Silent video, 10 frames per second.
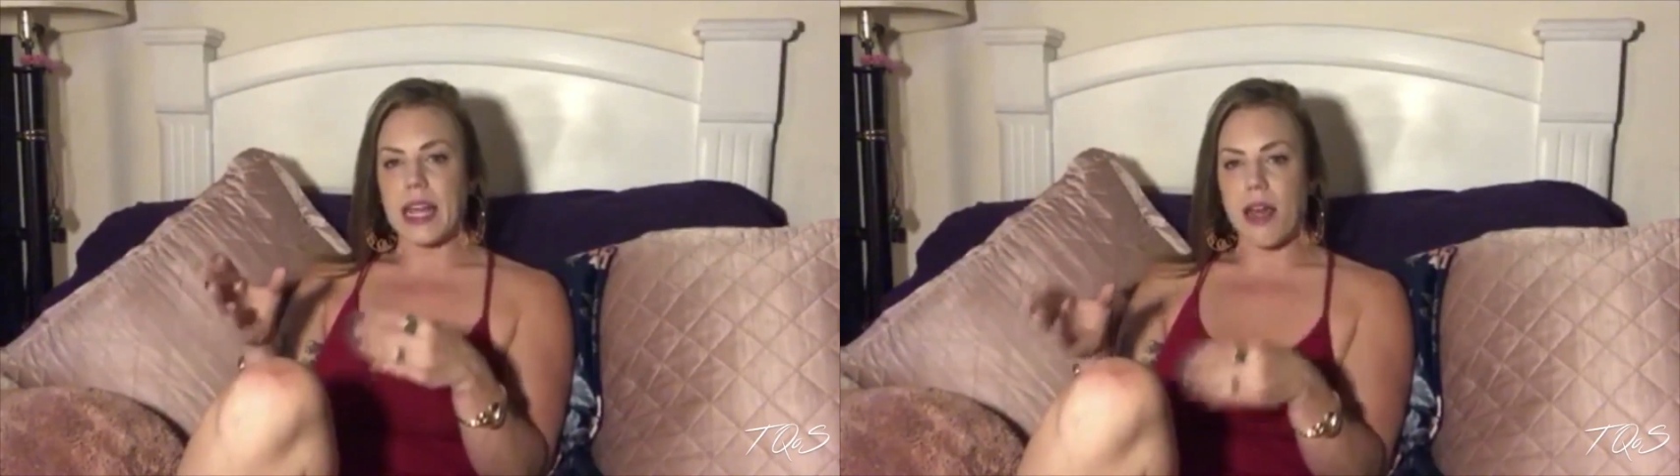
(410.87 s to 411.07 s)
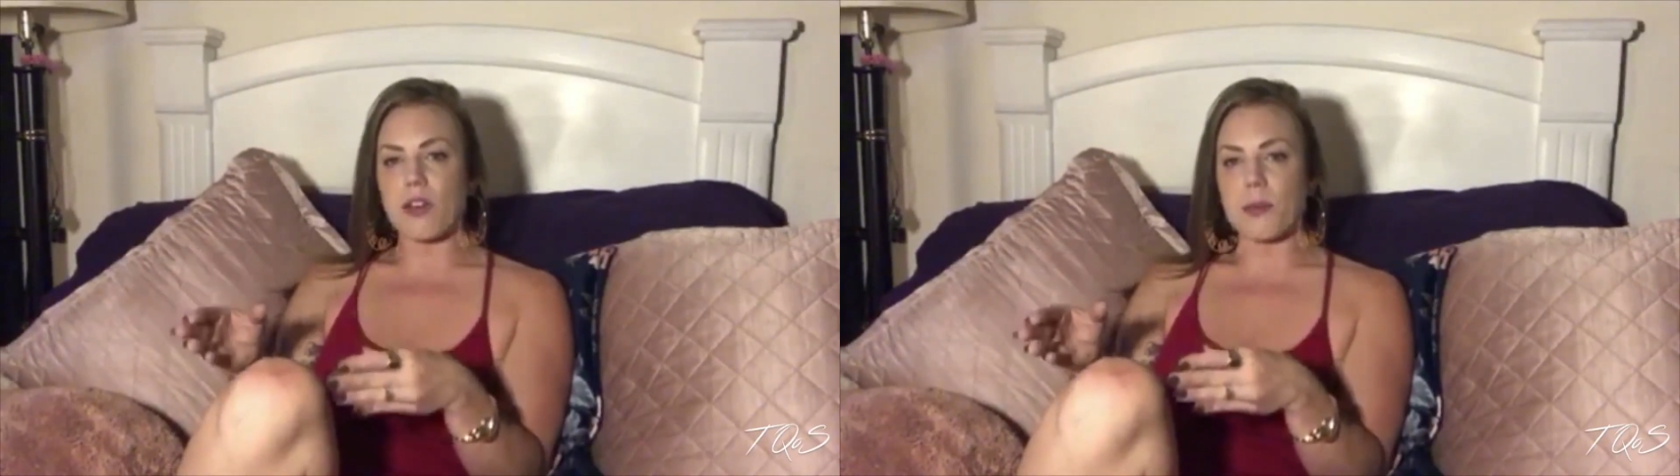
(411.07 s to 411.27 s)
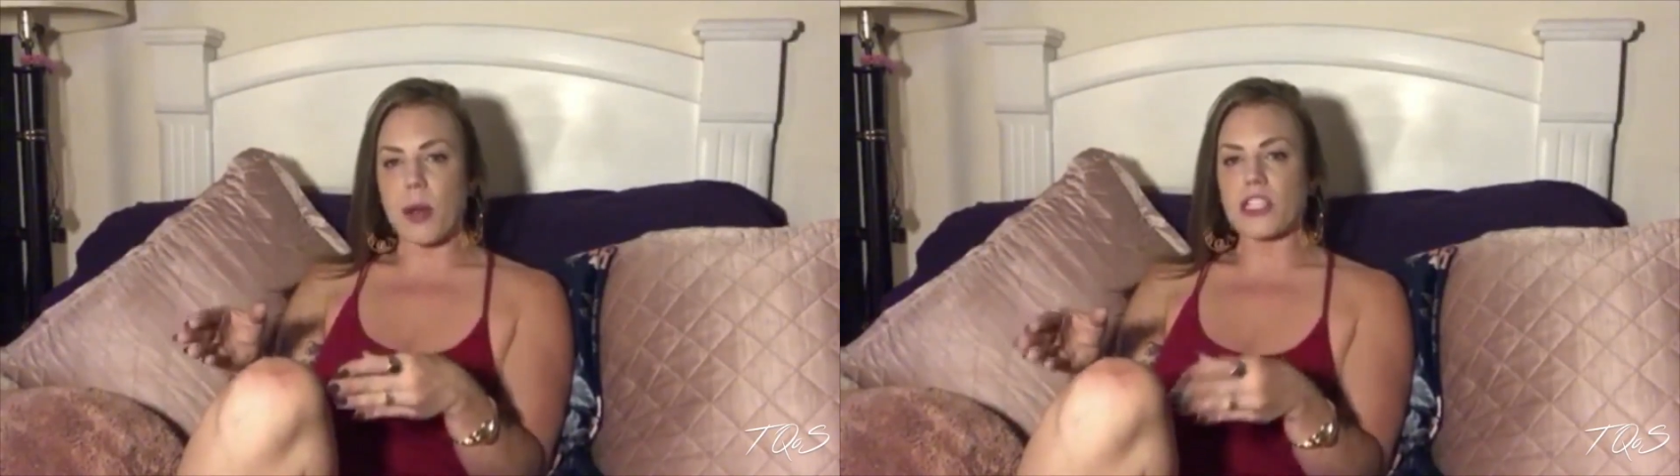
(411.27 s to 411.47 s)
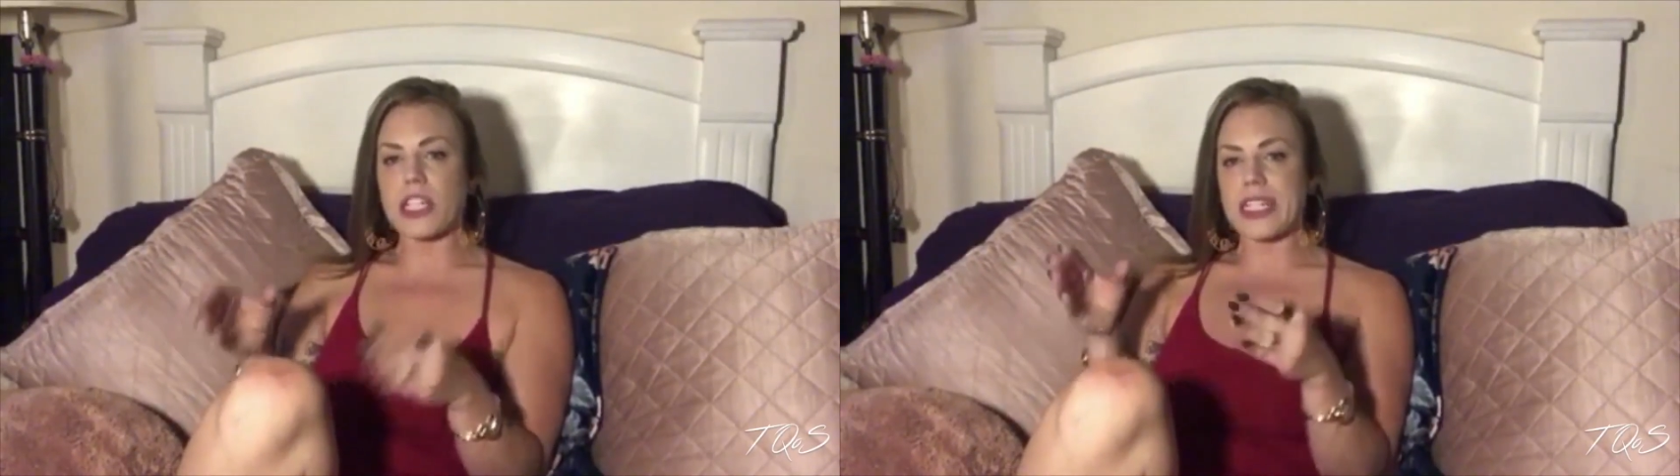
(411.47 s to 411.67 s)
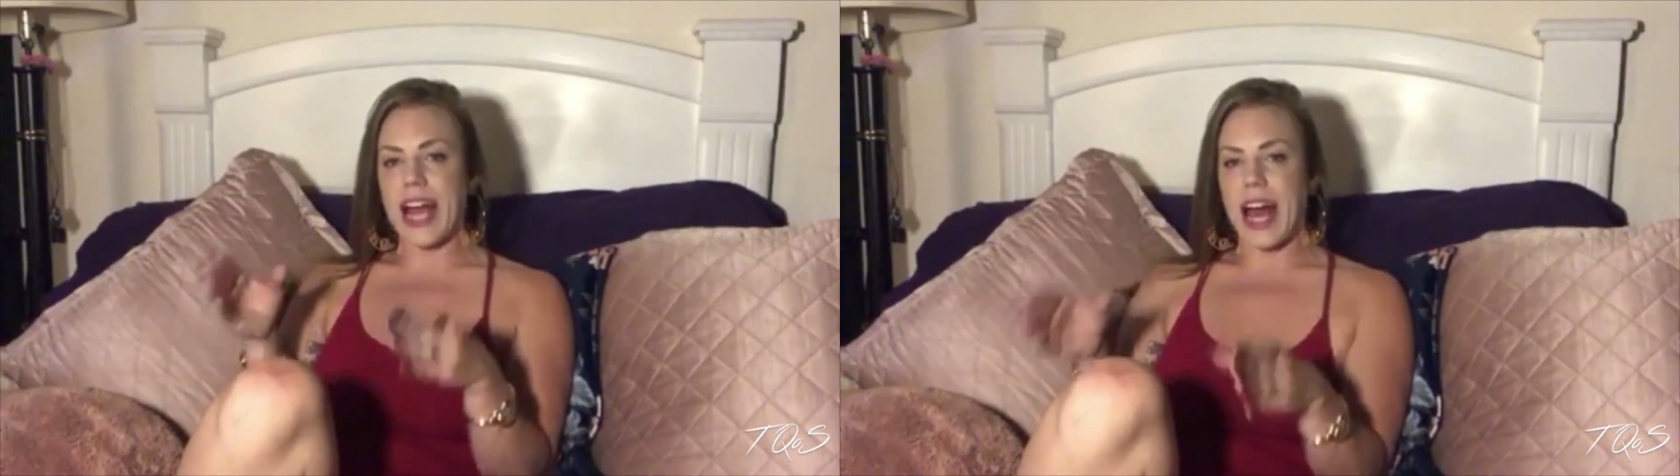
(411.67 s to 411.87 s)
and every
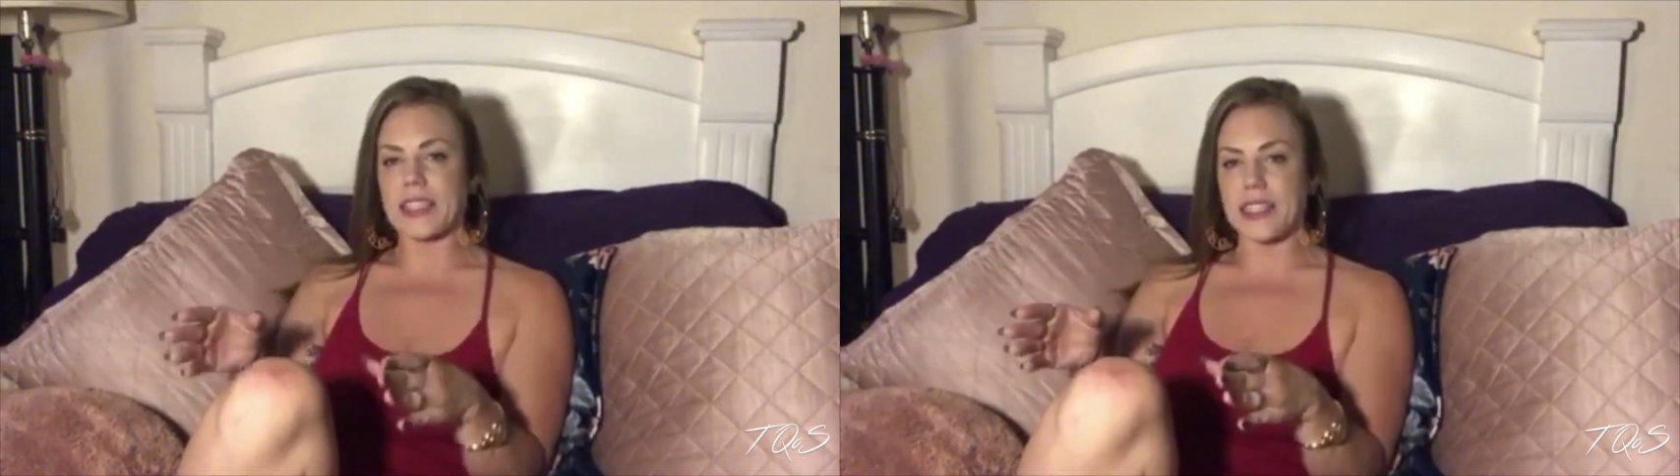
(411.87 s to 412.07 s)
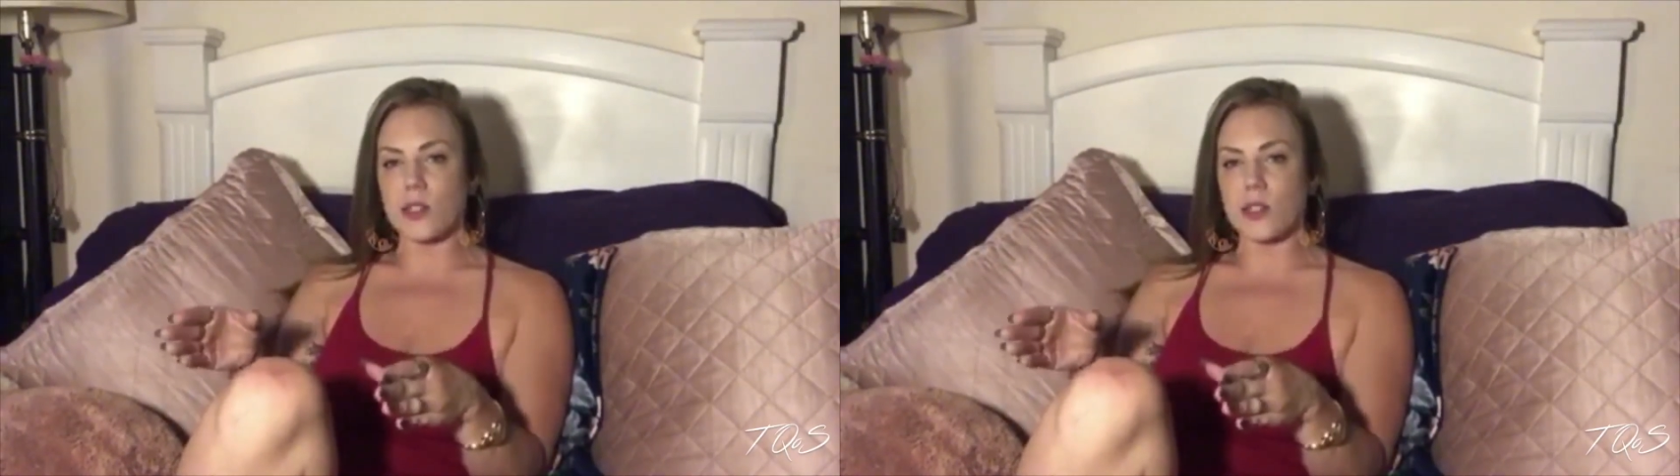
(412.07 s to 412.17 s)
project has